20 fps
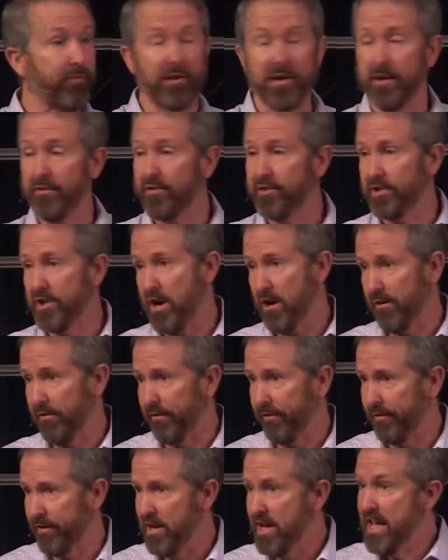of
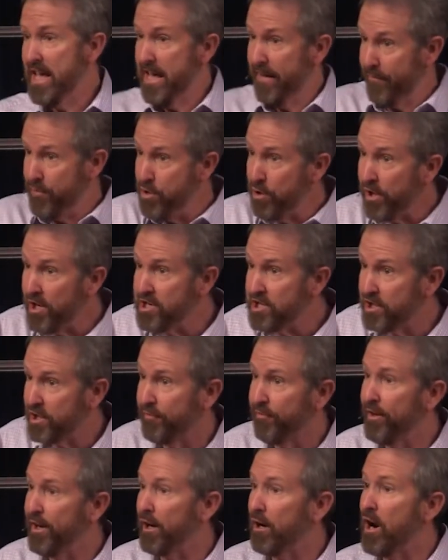self. If you can just
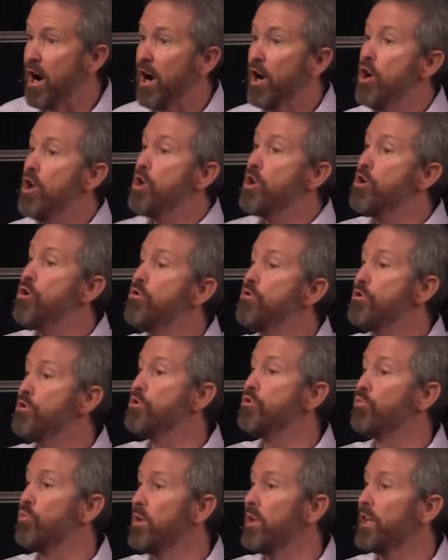figure out who
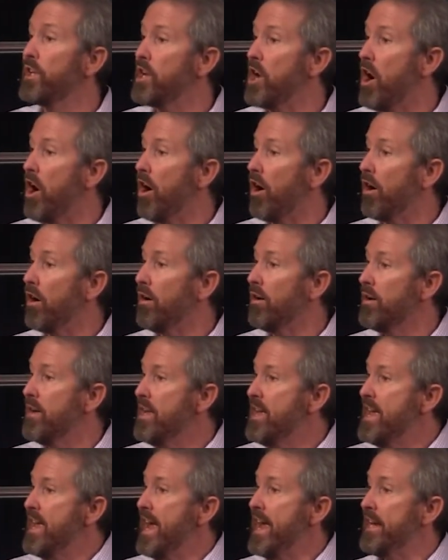you really are,
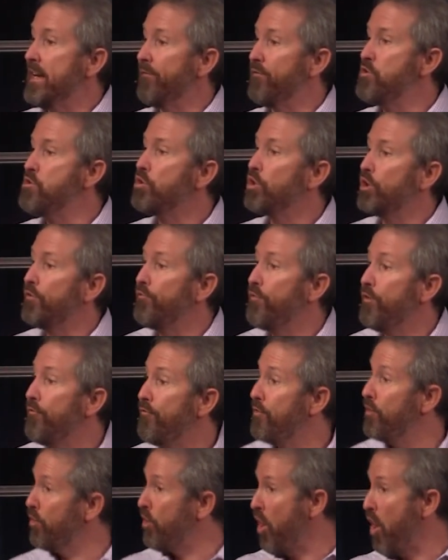and if you could
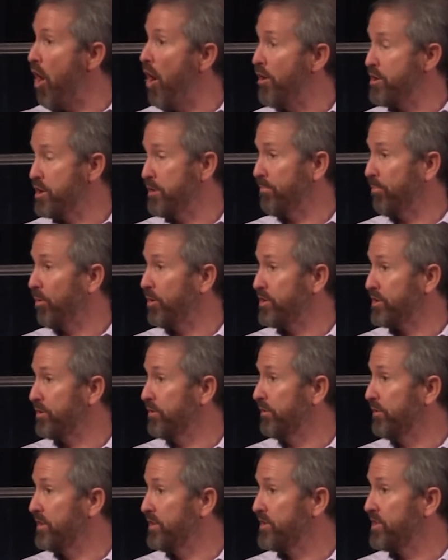fulfill all your
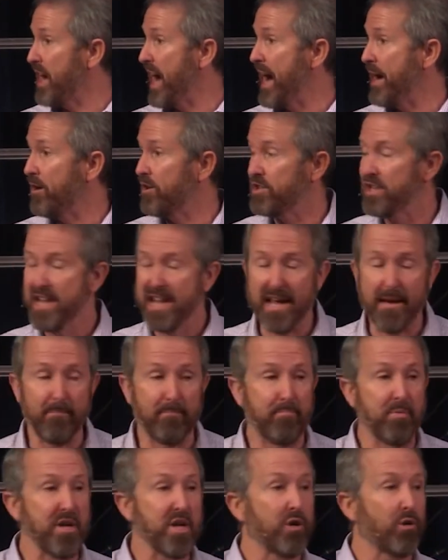personal desires and
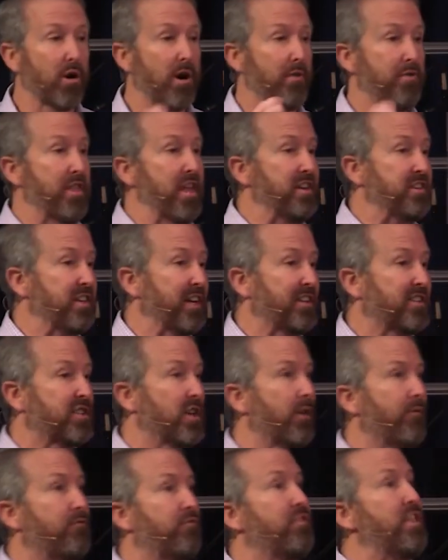be your authentic
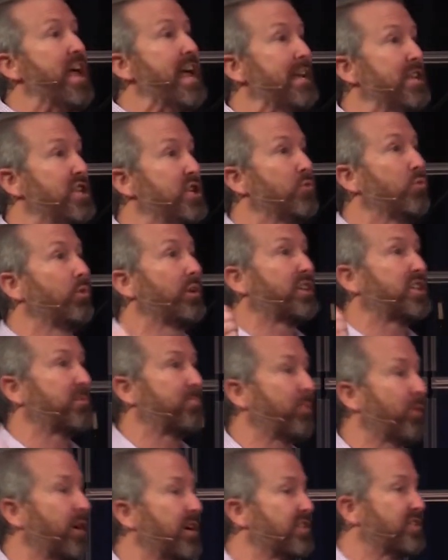self, then you will
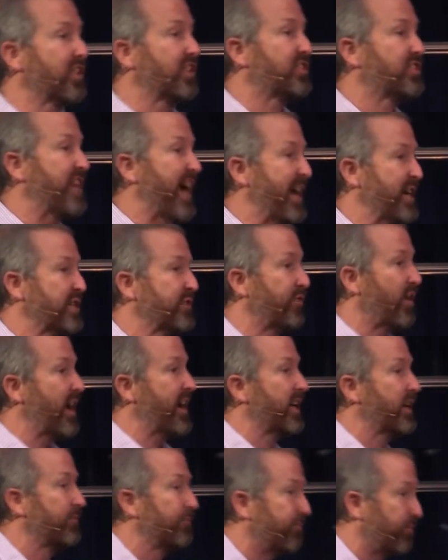experience a
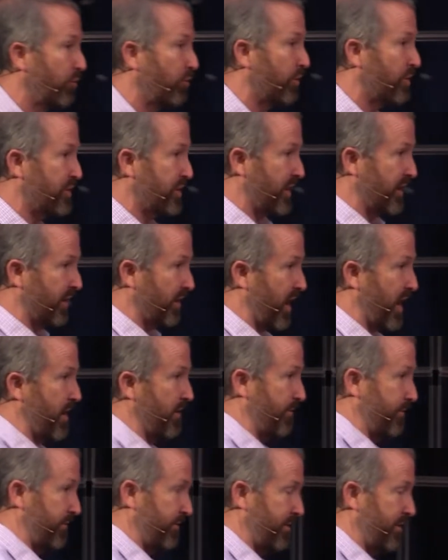satisfying and flourishing
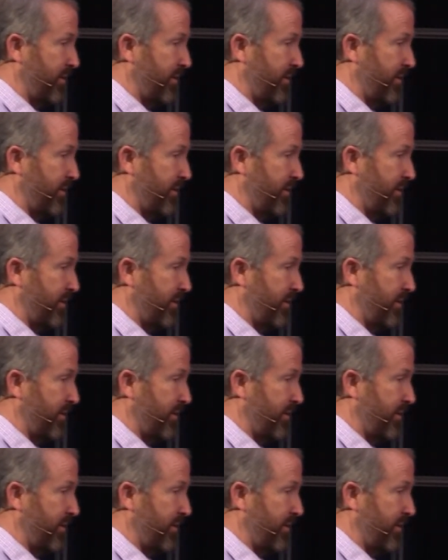life.